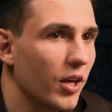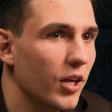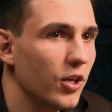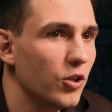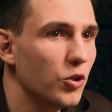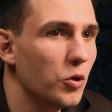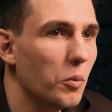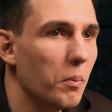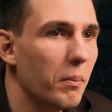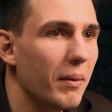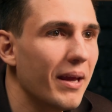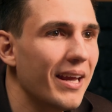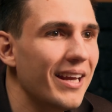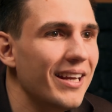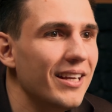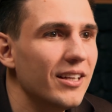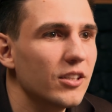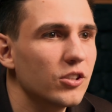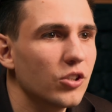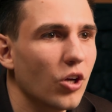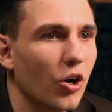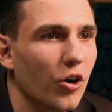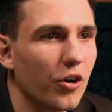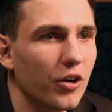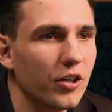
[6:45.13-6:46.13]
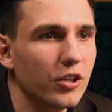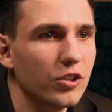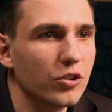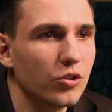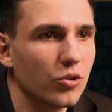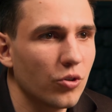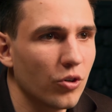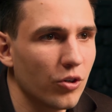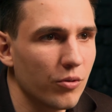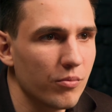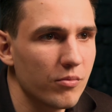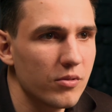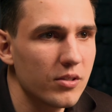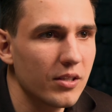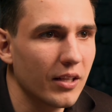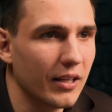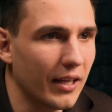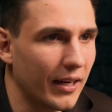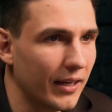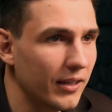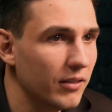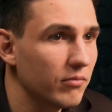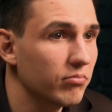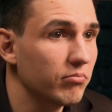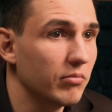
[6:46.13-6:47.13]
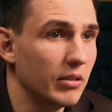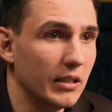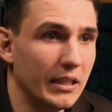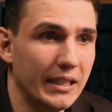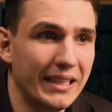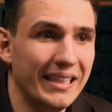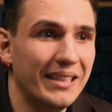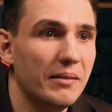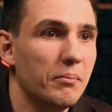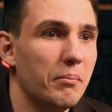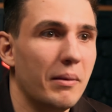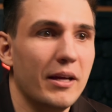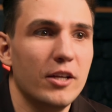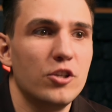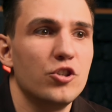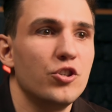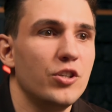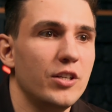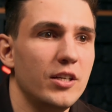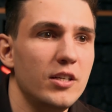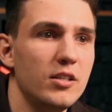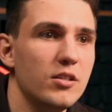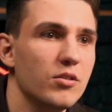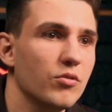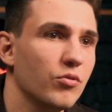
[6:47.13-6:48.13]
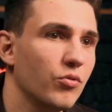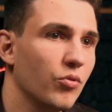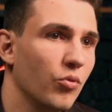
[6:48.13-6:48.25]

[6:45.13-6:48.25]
you may target terms like linen bed sheets